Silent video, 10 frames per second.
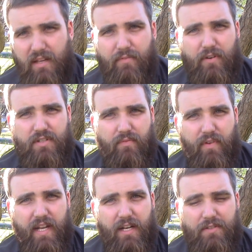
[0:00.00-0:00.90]
for some
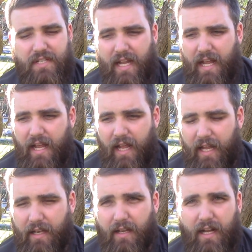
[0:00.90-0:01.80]
videos
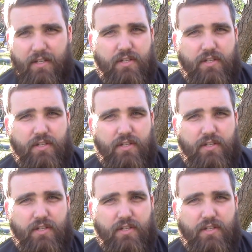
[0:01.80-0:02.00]
and I uh,